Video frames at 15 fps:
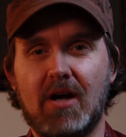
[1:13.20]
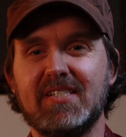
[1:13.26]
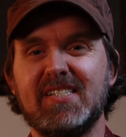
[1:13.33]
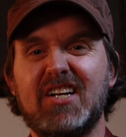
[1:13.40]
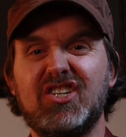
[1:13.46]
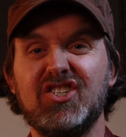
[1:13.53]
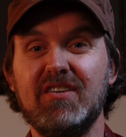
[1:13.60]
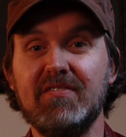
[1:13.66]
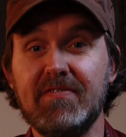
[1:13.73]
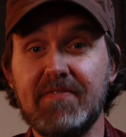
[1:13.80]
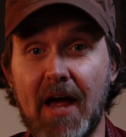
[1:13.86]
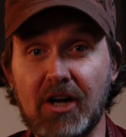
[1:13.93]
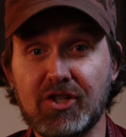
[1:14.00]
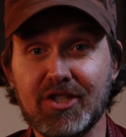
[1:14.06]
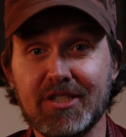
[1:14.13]
section of the
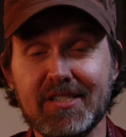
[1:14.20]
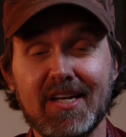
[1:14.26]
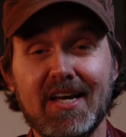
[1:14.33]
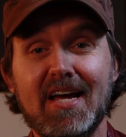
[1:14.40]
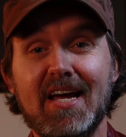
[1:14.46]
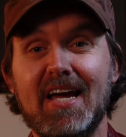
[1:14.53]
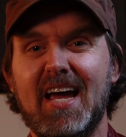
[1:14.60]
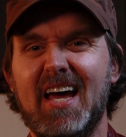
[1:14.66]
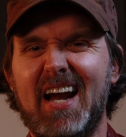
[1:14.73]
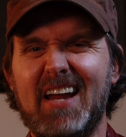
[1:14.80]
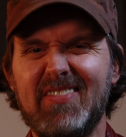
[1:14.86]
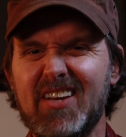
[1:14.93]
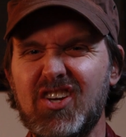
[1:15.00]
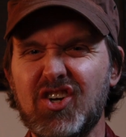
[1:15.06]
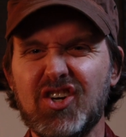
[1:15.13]
factions, and I
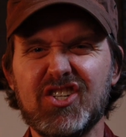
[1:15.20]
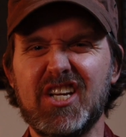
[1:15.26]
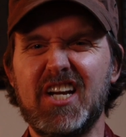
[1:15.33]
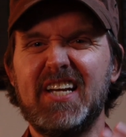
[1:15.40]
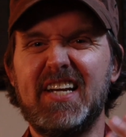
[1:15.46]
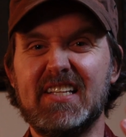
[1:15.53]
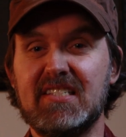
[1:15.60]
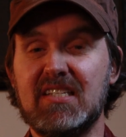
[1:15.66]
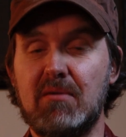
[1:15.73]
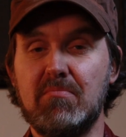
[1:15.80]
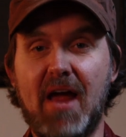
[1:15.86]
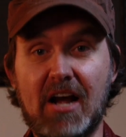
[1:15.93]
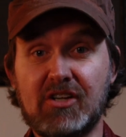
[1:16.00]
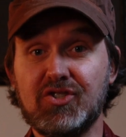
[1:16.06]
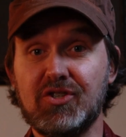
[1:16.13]
think you're just going to get
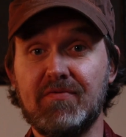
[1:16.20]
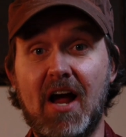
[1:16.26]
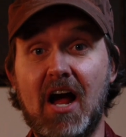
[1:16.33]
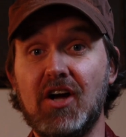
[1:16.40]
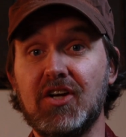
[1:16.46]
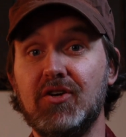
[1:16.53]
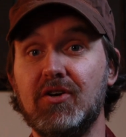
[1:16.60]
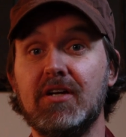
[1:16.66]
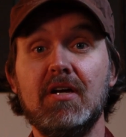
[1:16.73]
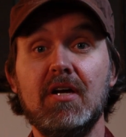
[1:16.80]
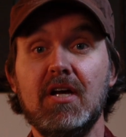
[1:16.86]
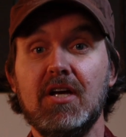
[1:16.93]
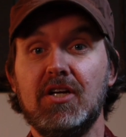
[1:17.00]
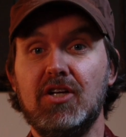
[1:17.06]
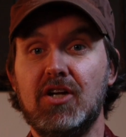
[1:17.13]
some extra value
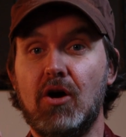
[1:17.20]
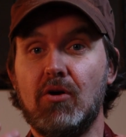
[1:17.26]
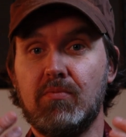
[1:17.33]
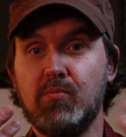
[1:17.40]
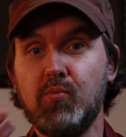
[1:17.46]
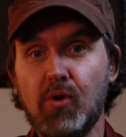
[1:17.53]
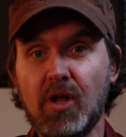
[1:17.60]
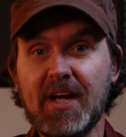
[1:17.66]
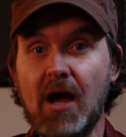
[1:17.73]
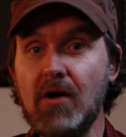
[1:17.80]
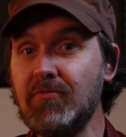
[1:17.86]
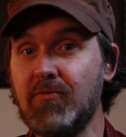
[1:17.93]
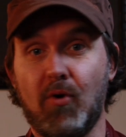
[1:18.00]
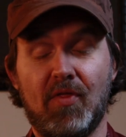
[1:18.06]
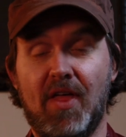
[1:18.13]
and, look
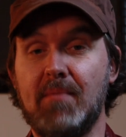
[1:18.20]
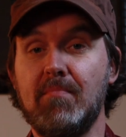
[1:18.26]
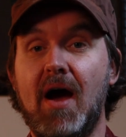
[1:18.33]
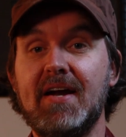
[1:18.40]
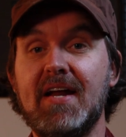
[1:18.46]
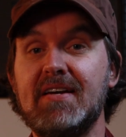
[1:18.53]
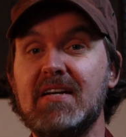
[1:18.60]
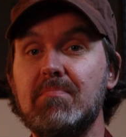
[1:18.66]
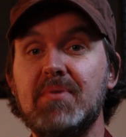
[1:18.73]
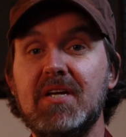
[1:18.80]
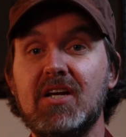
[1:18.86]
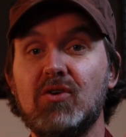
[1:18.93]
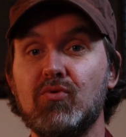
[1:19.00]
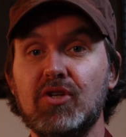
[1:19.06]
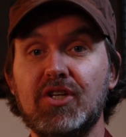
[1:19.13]
out for. They might end up
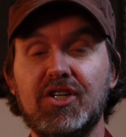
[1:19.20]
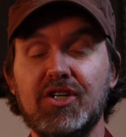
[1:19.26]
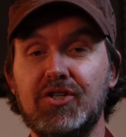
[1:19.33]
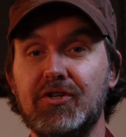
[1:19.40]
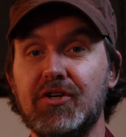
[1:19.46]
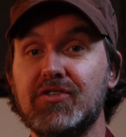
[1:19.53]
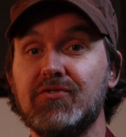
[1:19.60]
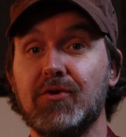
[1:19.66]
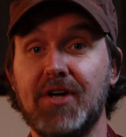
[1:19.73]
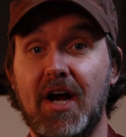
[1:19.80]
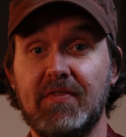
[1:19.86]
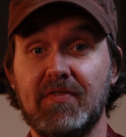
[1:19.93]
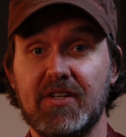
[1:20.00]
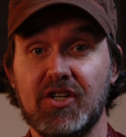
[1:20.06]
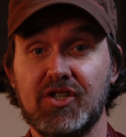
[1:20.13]
being really good units for
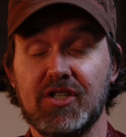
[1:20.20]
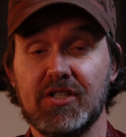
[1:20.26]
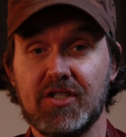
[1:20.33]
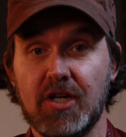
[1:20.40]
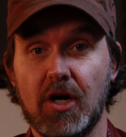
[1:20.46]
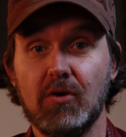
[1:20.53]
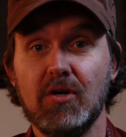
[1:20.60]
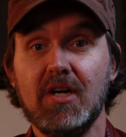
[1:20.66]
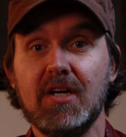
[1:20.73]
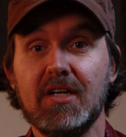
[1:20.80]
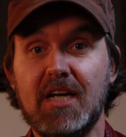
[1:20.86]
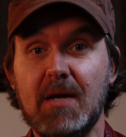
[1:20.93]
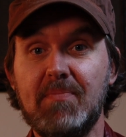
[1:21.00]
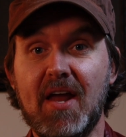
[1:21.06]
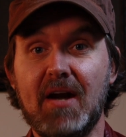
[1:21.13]
9th edition. So
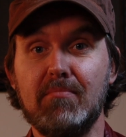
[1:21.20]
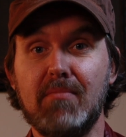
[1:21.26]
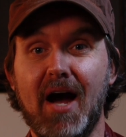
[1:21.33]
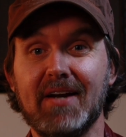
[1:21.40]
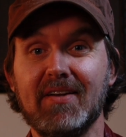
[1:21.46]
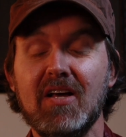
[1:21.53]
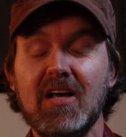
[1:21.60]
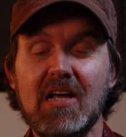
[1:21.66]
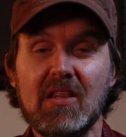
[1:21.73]
keep that in mind.